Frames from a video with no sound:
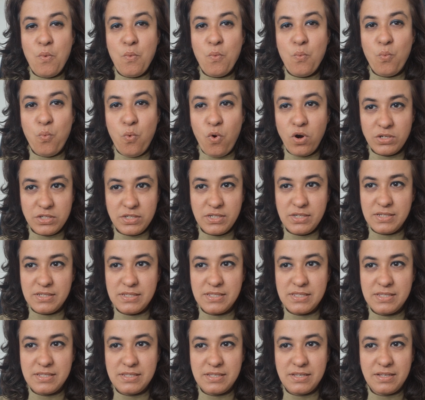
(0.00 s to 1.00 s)
what
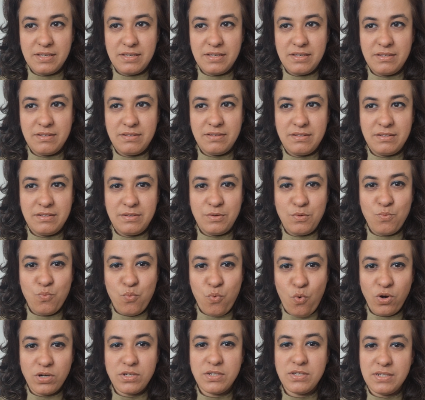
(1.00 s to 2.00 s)
is
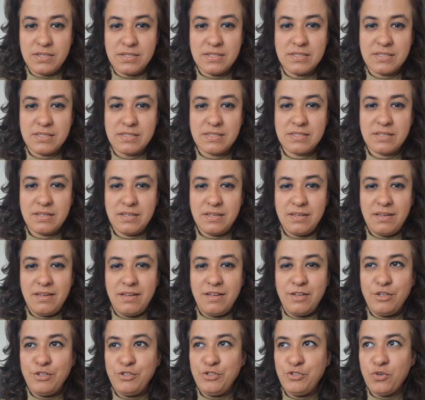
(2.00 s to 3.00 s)
what is
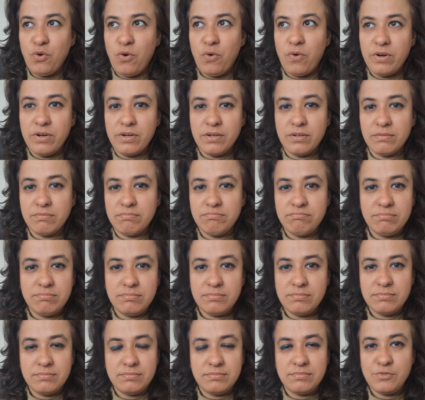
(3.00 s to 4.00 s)
your
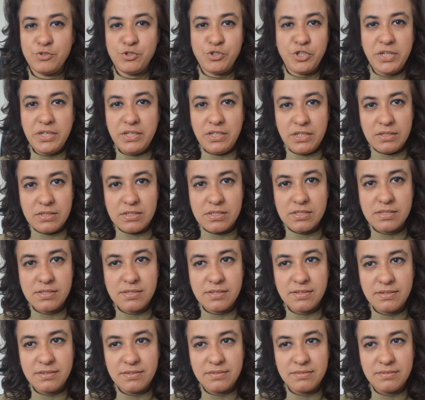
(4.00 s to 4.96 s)
genius?